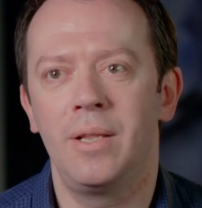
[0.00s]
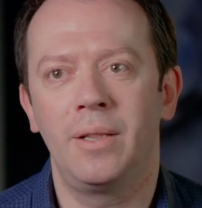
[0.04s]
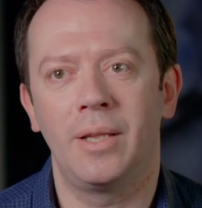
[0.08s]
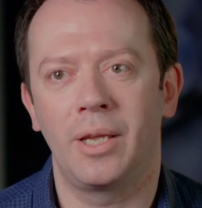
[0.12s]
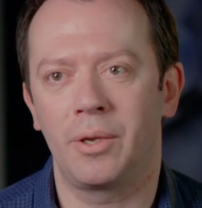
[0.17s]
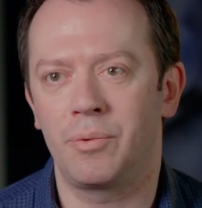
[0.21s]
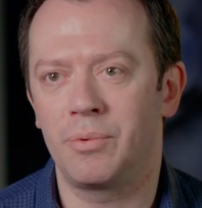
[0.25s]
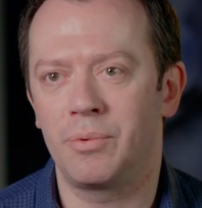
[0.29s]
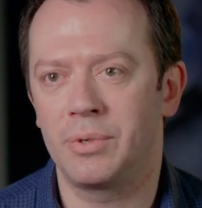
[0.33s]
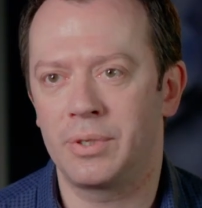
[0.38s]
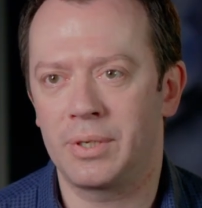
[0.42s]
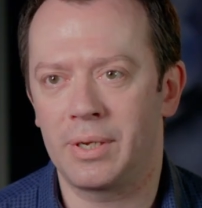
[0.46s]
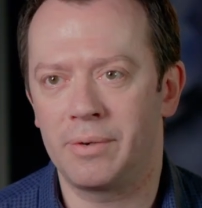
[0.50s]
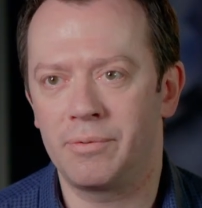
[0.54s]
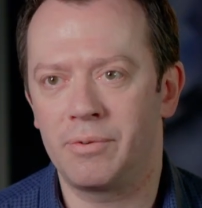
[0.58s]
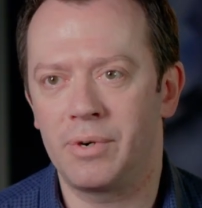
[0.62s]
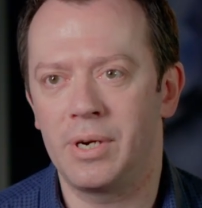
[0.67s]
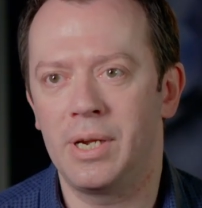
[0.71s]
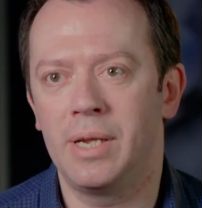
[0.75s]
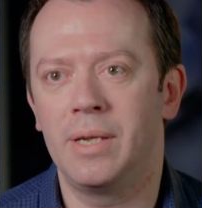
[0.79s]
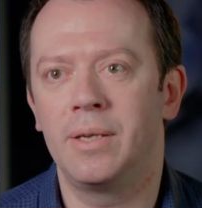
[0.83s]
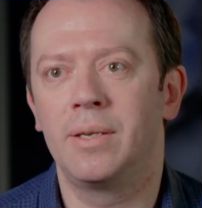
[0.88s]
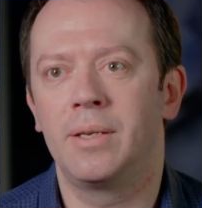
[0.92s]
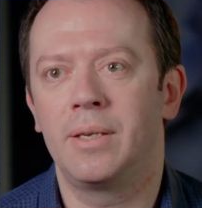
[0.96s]
Like with
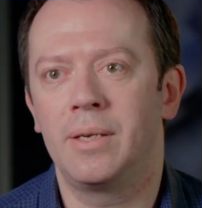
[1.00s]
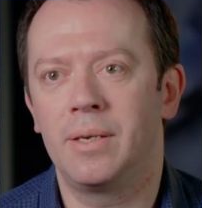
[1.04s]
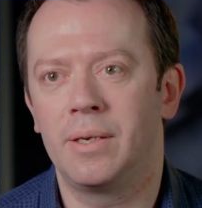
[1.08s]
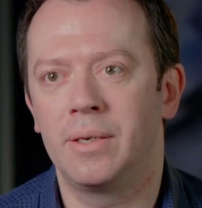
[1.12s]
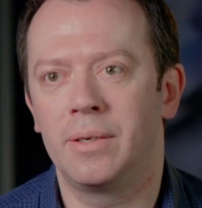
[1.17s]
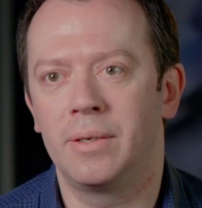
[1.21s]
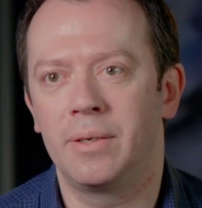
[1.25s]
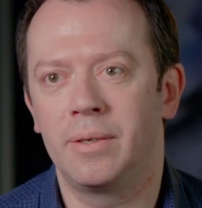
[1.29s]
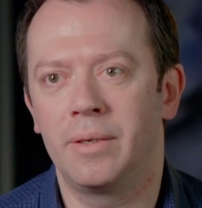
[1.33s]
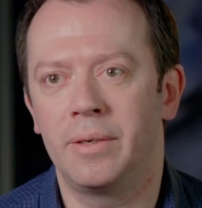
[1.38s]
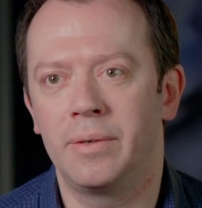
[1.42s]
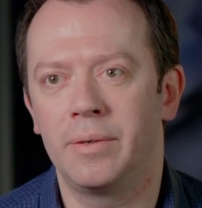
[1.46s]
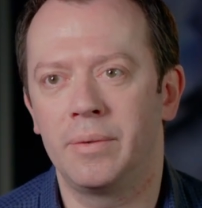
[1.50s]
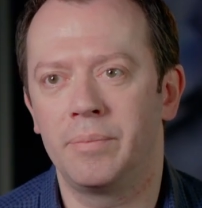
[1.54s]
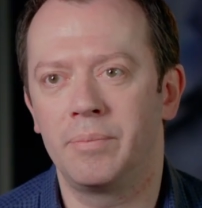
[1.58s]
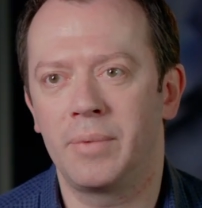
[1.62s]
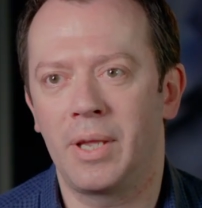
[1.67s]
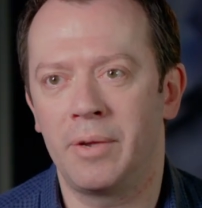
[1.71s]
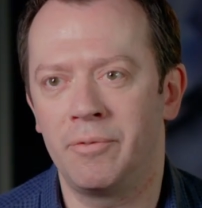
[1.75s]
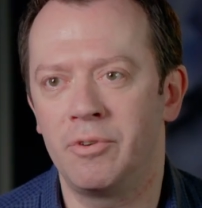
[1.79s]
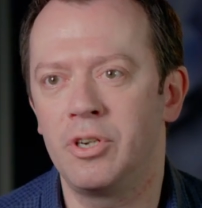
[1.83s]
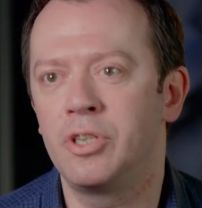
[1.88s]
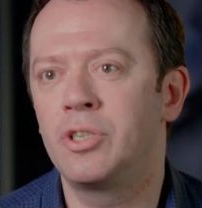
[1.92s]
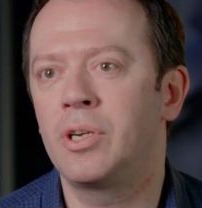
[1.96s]
every, uh, uh,
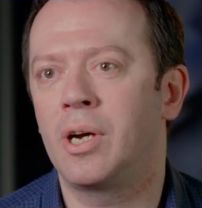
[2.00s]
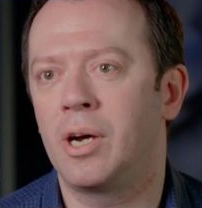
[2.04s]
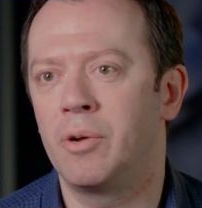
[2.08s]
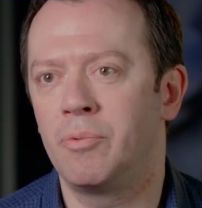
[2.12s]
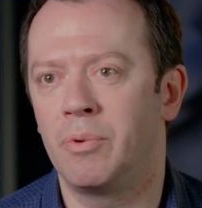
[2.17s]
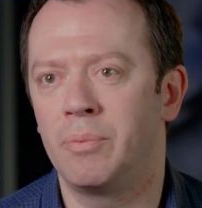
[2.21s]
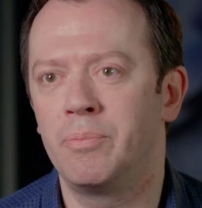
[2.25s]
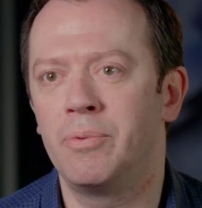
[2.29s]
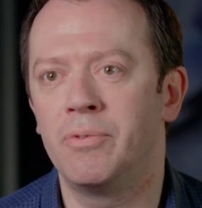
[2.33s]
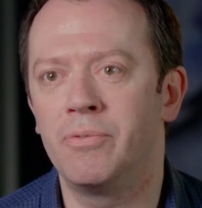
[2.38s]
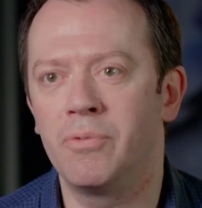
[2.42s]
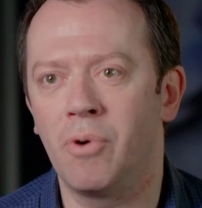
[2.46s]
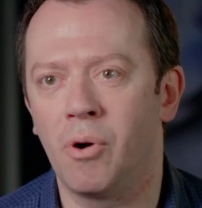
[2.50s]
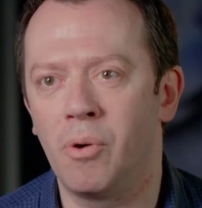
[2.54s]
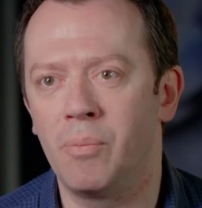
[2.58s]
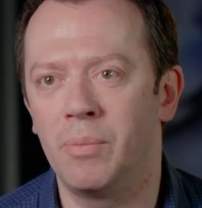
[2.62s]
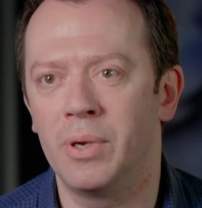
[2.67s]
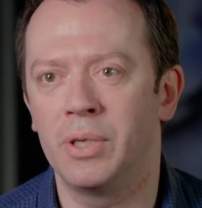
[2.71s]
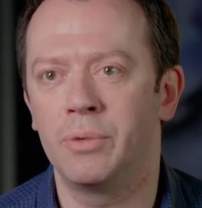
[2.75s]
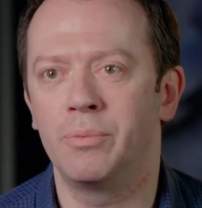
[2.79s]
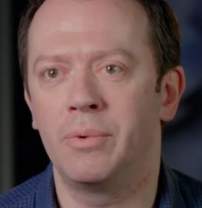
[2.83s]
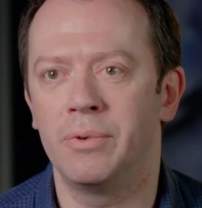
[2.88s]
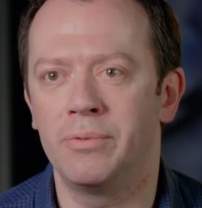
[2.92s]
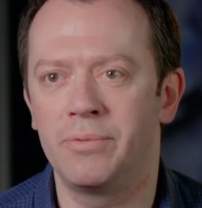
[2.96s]
every time we perform
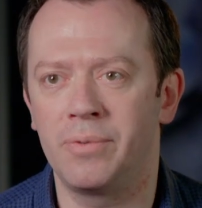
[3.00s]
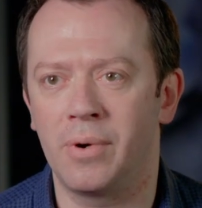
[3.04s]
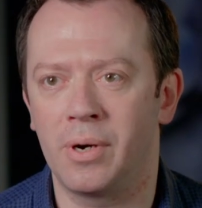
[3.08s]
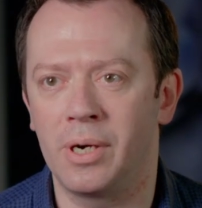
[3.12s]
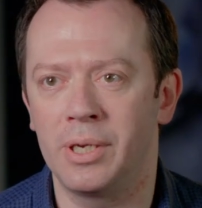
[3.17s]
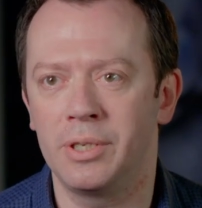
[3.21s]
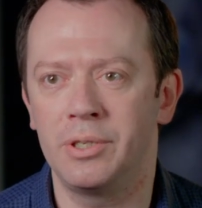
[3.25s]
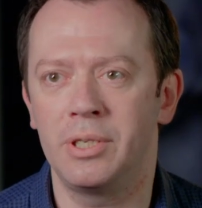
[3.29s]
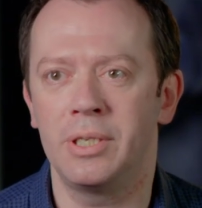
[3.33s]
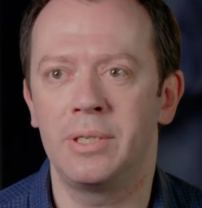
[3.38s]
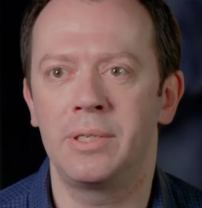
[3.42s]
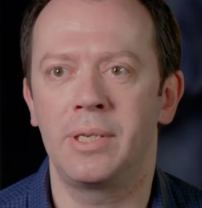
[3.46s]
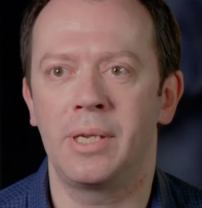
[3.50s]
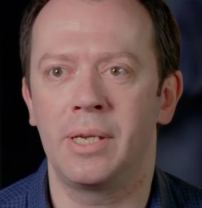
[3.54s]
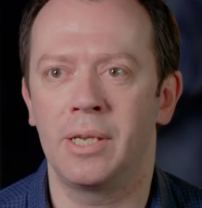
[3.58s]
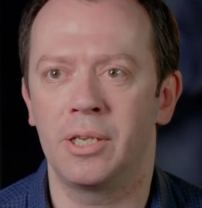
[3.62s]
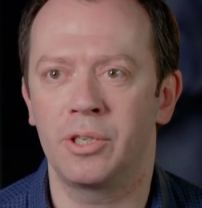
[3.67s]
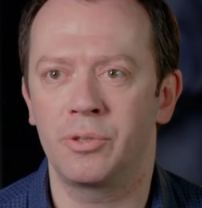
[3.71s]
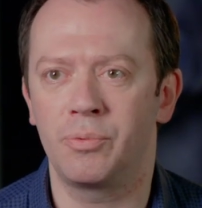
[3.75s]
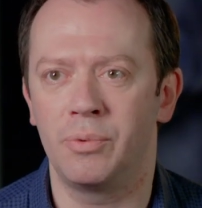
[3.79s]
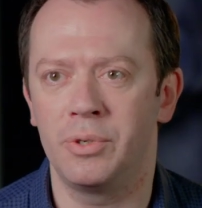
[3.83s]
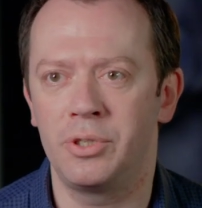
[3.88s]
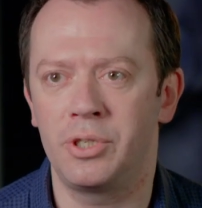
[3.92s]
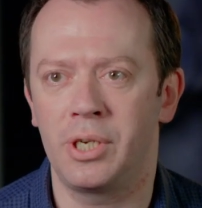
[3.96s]
it, we find
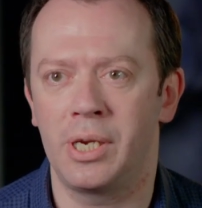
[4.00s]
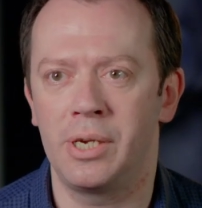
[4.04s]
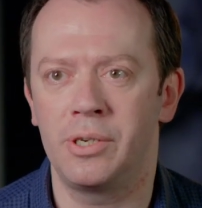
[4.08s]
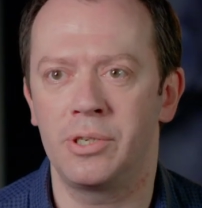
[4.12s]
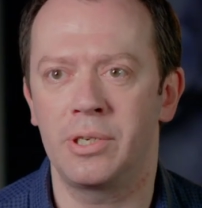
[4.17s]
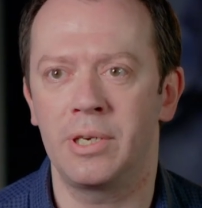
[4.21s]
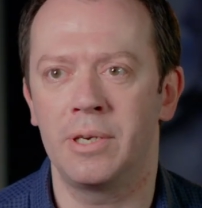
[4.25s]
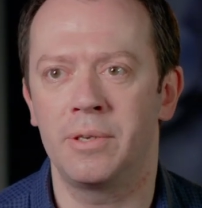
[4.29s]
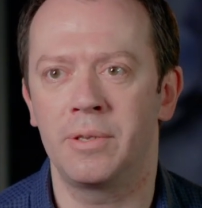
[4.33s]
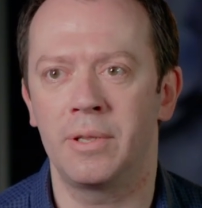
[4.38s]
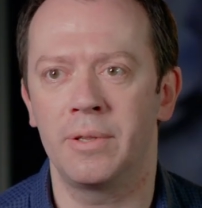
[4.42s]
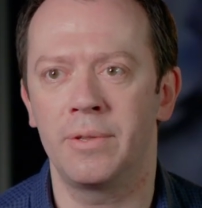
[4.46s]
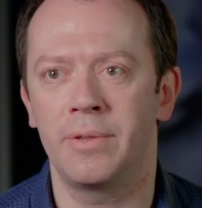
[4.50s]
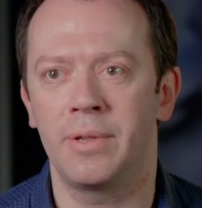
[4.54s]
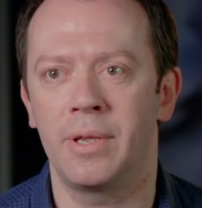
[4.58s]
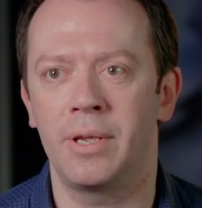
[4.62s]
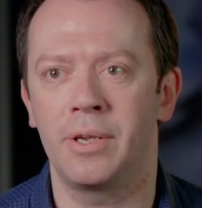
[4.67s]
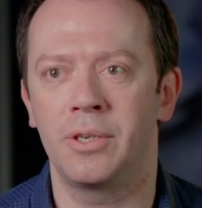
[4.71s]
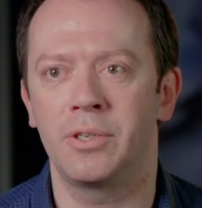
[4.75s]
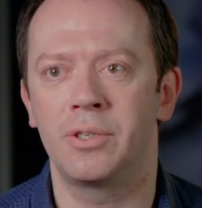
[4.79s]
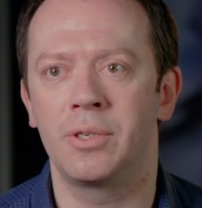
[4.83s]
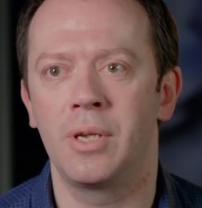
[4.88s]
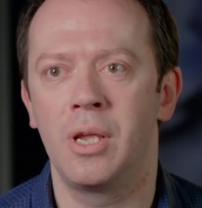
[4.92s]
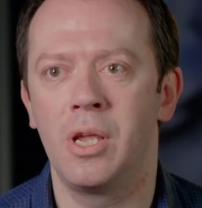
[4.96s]
details, we change little
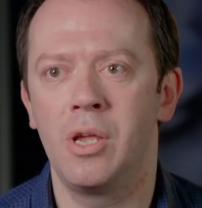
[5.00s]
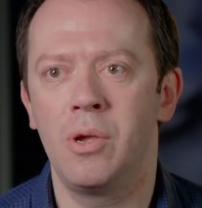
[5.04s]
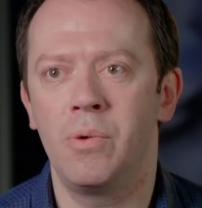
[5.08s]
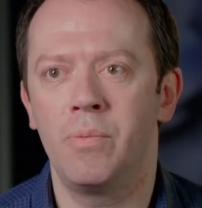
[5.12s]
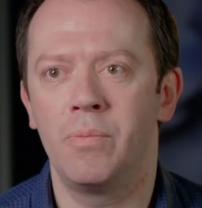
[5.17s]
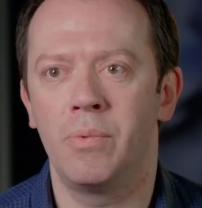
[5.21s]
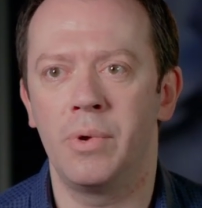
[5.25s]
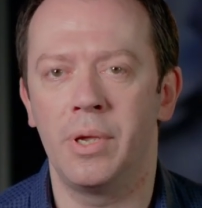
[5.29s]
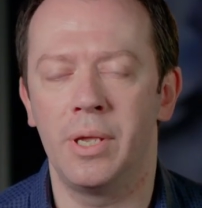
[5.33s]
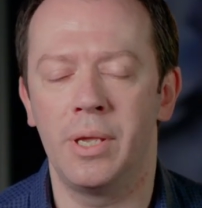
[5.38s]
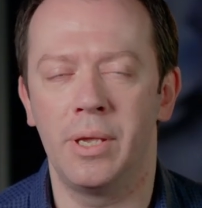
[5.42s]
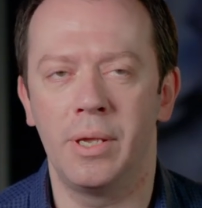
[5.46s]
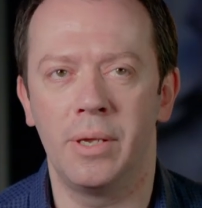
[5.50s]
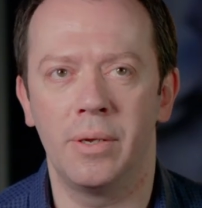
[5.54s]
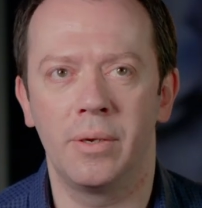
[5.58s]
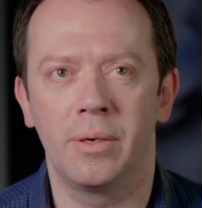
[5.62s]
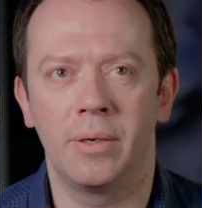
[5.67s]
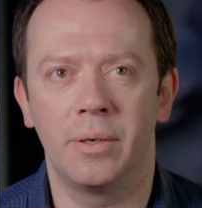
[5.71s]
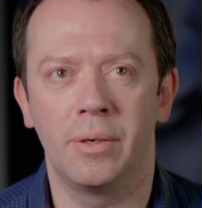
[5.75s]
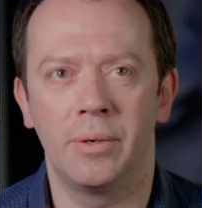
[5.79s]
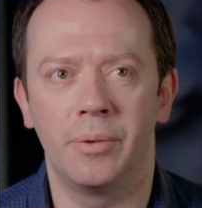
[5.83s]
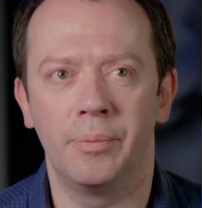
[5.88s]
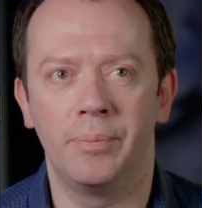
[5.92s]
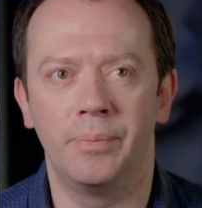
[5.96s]
things, we
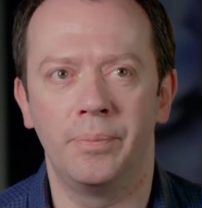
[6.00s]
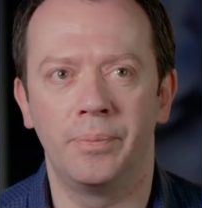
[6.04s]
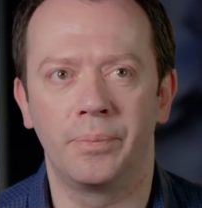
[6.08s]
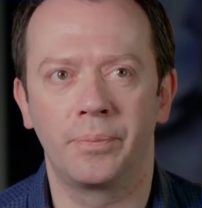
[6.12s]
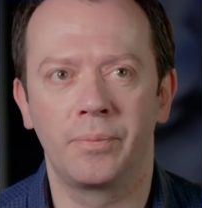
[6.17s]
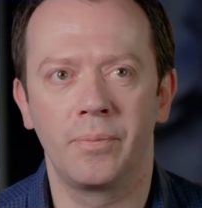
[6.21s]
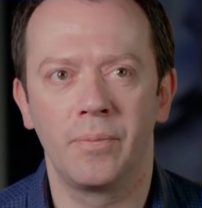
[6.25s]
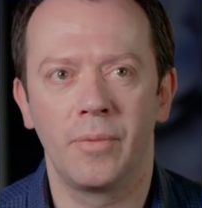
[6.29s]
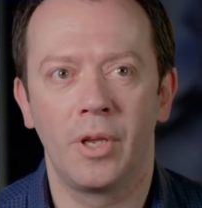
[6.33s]
um,